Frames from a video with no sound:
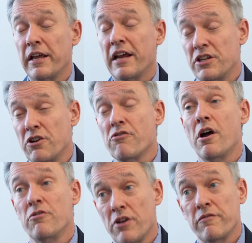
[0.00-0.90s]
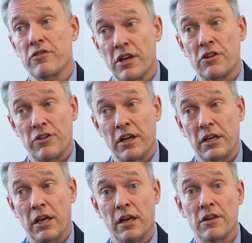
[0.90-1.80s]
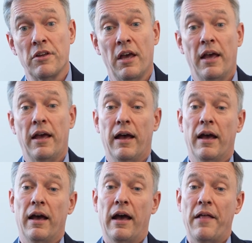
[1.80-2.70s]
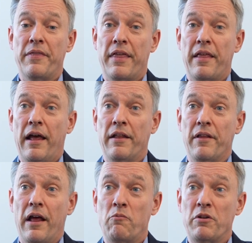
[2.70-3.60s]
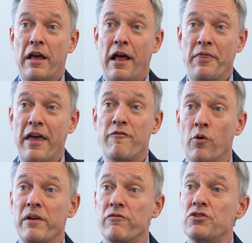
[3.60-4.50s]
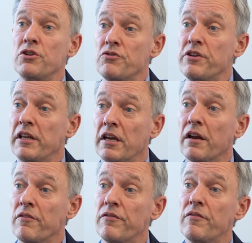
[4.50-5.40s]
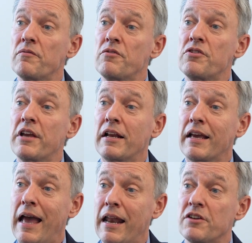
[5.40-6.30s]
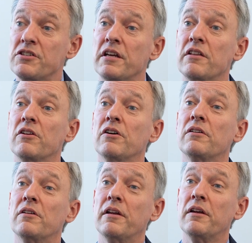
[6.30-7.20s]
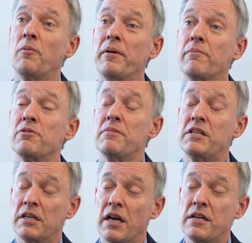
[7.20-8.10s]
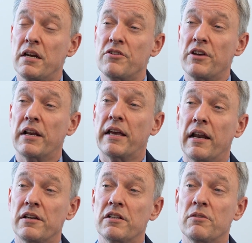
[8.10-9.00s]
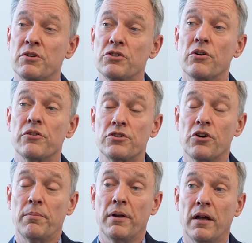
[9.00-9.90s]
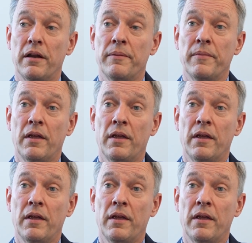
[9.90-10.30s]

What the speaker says: actually grown over 16 years. And therefore we've reduced any kind of cyclicality or been able to mitigate any cyclicality that we saw at the top line.